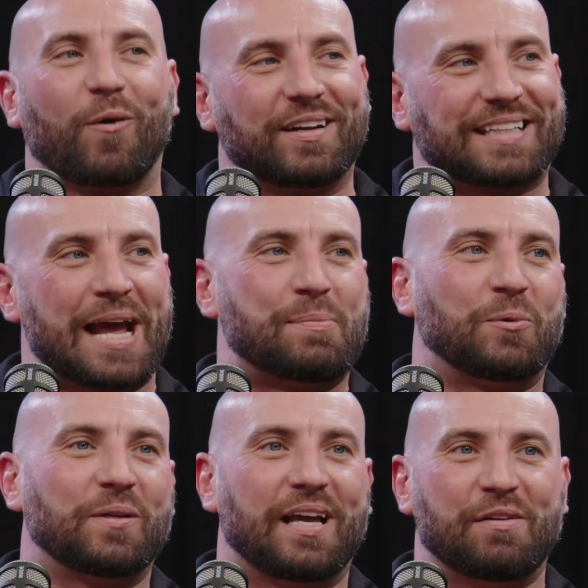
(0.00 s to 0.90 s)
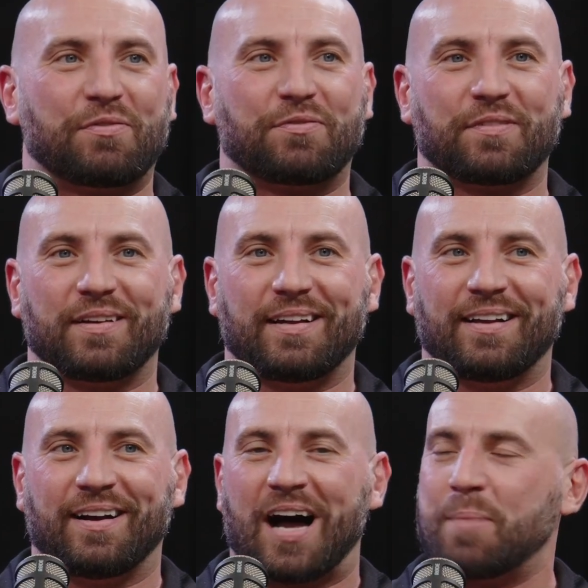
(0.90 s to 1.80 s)
For example, if
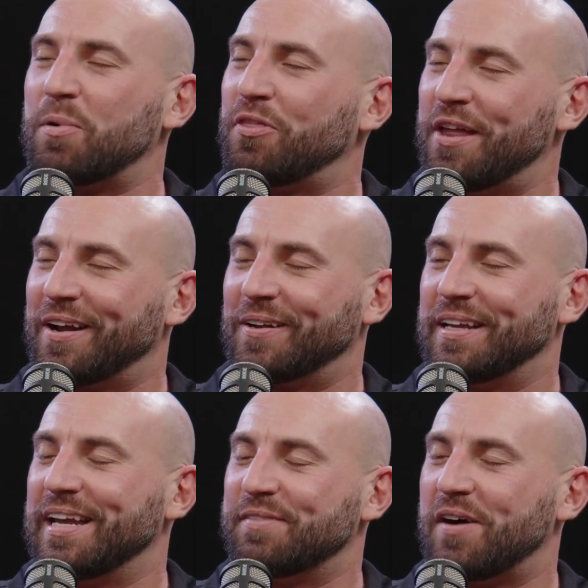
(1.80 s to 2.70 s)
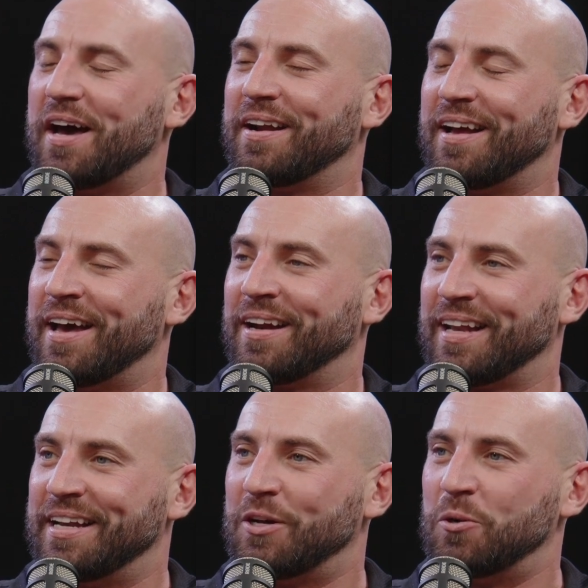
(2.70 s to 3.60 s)
hypothetically, if I had a
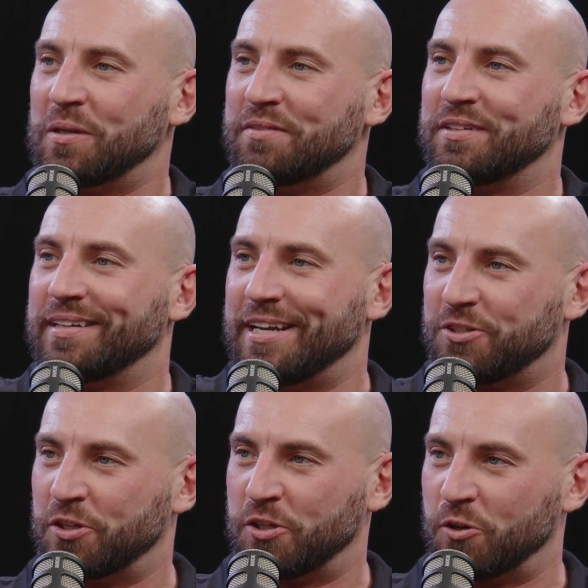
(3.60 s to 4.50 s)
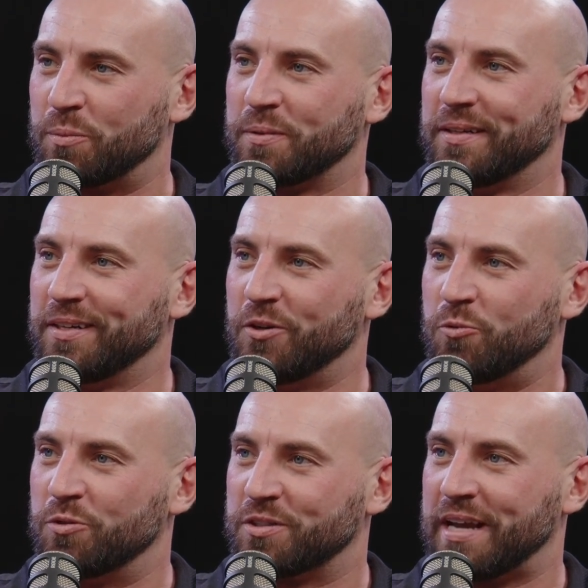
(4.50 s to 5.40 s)
lady who lived in Eastern Europe
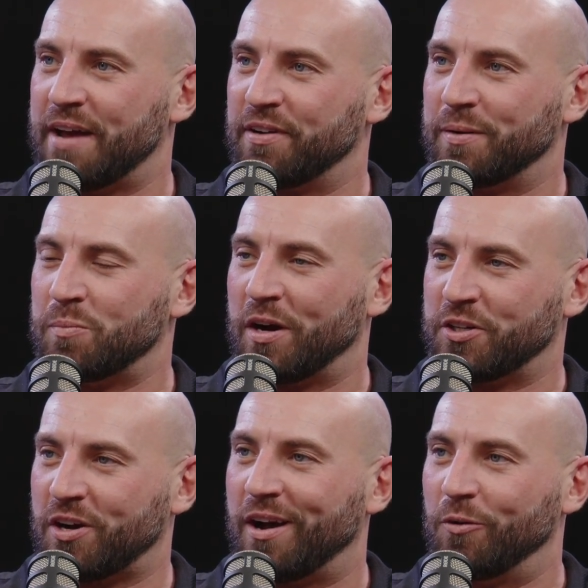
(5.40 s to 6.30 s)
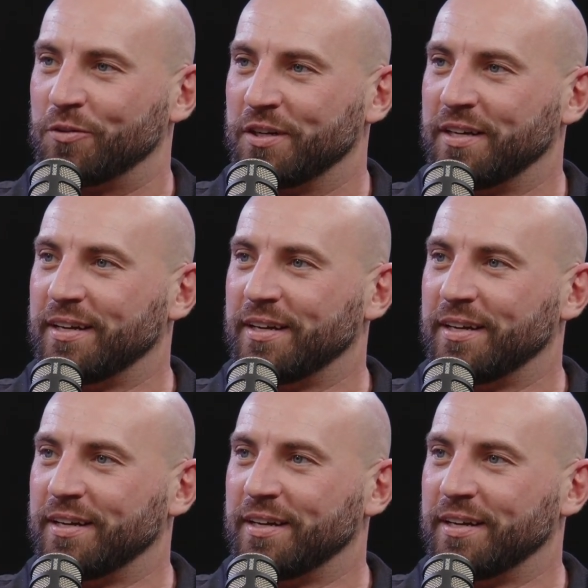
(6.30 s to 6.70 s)
who was having my child,